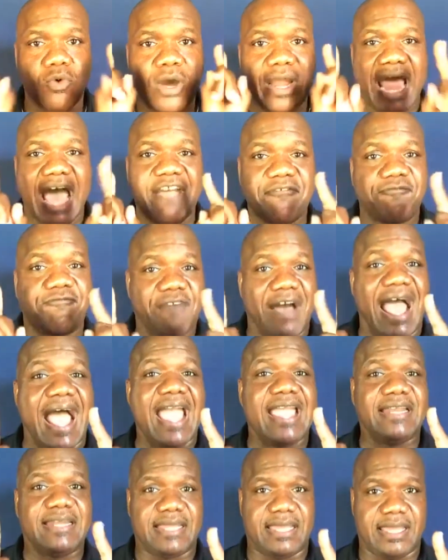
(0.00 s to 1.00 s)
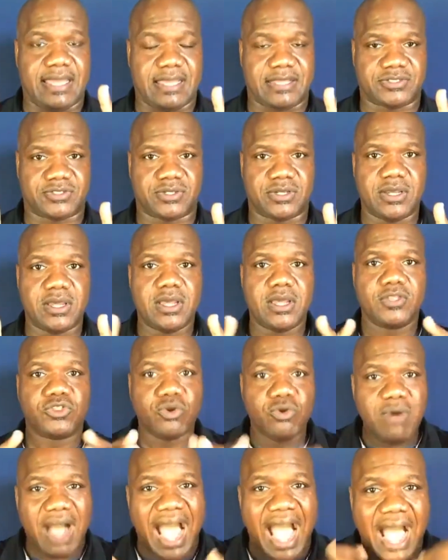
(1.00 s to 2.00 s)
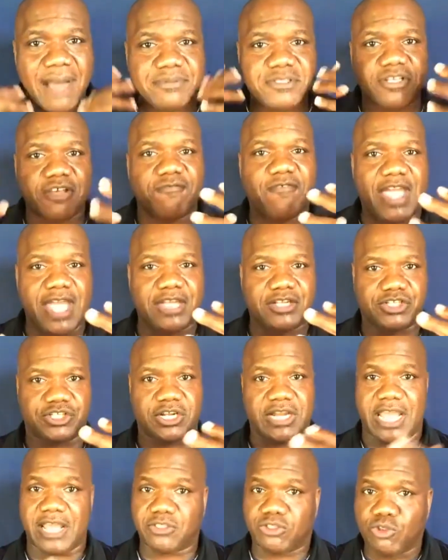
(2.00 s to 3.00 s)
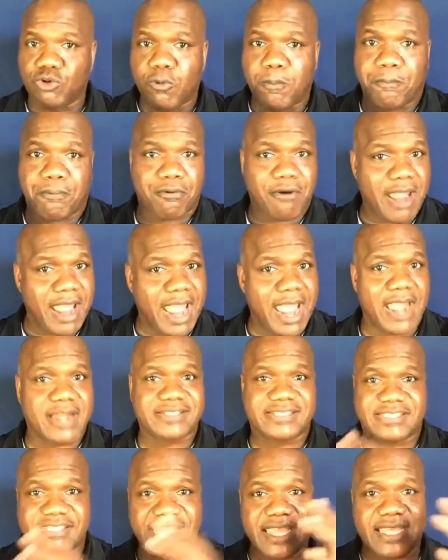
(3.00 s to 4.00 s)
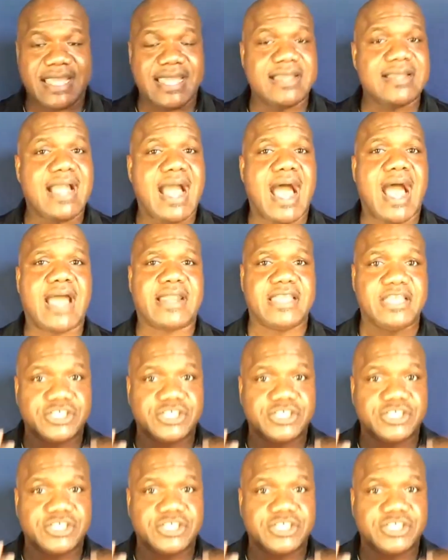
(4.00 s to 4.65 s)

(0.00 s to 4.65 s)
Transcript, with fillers: what I find is, through observation and through prayer and seeking God,